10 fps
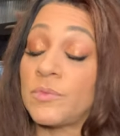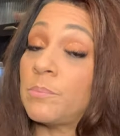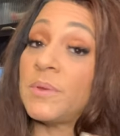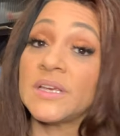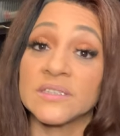The
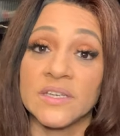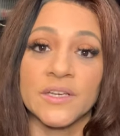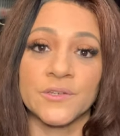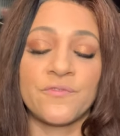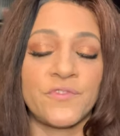biggest thing
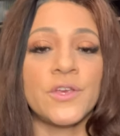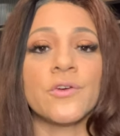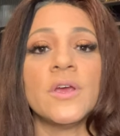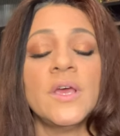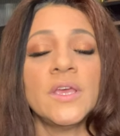is
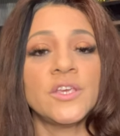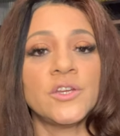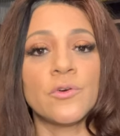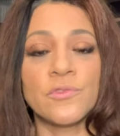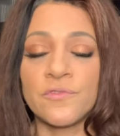fear, you
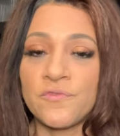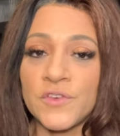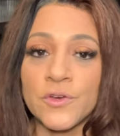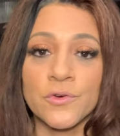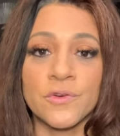know, the
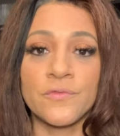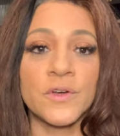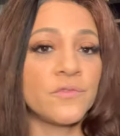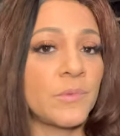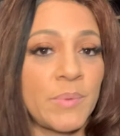fear of,
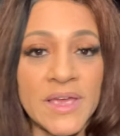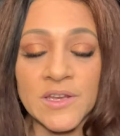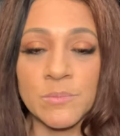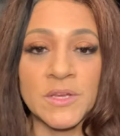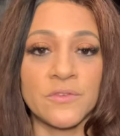of
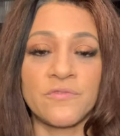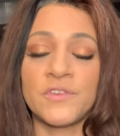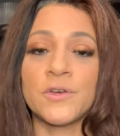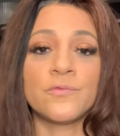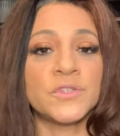abandonment, the
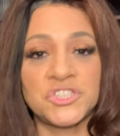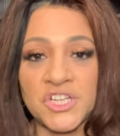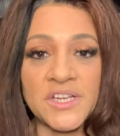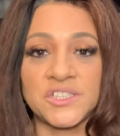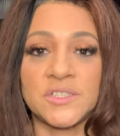fear of
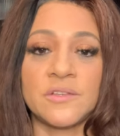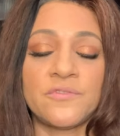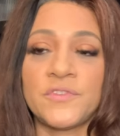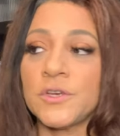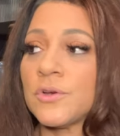rejection, the
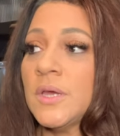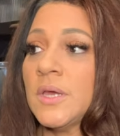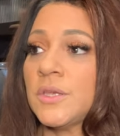fear,